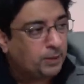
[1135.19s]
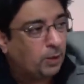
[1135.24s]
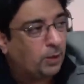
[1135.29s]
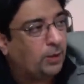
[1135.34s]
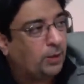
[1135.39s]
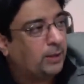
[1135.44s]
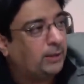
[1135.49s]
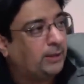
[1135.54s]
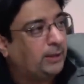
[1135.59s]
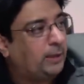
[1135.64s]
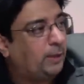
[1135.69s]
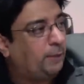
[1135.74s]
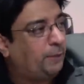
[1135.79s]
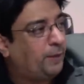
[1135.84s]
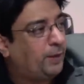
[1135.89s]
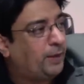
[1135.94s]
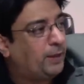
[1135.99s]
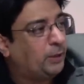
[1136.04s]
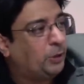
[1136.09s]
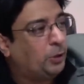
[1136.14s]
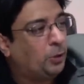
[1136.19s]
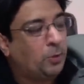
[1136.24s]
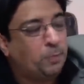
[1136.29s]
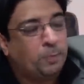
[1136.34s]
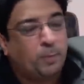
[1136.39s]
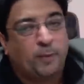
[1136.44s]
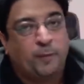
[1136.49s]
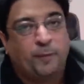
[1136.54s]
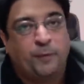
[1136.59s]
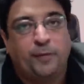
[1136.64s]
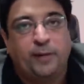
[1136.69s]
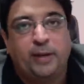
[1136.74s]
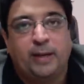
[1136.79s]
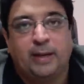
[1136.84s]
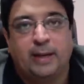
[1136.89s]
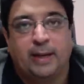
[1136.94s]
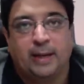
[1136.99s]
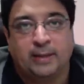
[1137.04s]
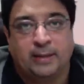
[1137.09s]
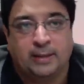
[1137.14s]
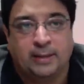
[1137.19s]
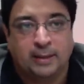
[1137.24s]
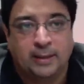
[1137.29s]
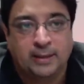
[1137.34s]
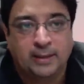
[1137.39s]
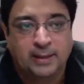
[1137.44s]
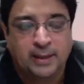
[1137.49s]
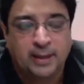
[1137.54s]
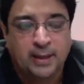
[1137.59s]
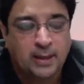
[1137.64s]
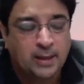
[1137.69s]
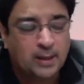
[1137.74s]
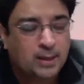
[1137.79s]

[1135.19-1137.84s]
or a different group of freelancers